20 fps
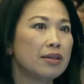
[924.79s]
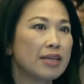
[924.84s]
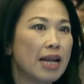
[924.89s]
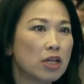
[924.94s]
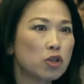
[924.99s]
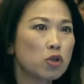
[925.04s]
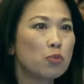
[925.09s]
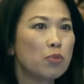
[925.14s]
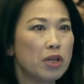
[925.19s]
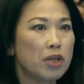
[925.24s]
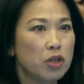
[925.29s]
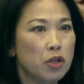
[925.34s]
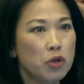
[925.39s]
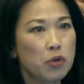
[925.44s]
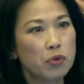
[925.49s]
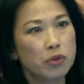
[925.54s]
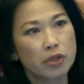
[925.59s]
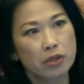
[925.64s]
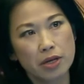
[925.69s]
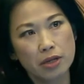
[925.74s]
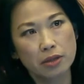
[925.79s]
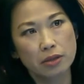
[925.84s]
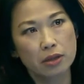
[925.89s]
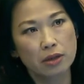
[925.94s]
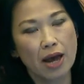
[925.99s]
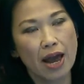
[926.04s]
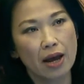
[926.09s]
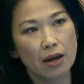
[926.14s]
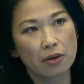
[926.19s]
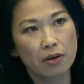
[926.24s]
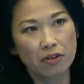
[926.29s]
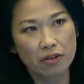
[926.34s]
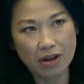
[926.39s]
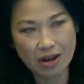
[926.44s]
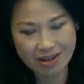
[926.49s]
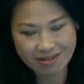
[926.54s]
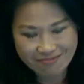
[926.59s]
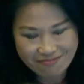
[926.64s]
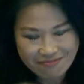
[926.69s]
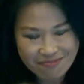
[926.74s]
not to be used in the
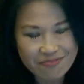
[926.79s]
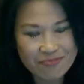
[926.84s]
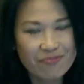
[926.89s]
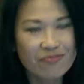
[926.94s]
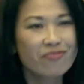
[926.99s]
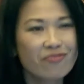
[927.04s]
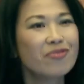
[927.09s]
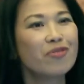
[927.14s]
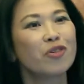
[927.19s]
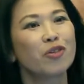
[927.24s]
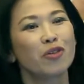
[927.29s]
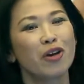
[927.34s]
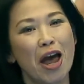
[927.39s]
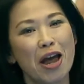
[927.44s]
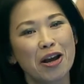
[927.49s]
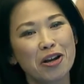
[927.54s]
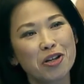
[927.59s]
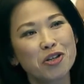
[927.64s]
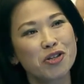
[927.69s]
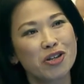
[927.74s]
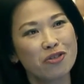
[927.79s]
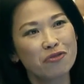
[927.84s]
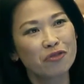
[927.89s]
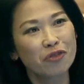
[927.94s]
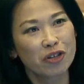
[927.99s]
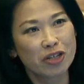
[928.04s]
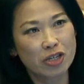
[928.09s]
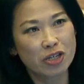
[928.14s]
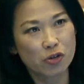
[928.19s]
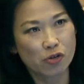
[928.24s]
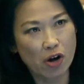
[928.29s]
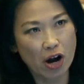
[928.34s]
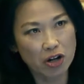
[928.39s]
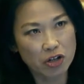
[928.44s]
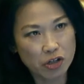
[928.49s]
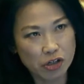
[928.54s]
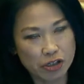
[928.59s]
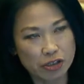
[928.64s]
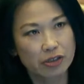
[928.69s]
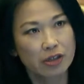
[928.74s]
energy
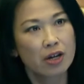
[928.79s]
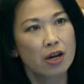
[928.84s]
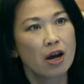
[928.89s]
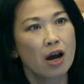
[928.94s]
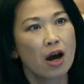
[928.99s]
infrastructure.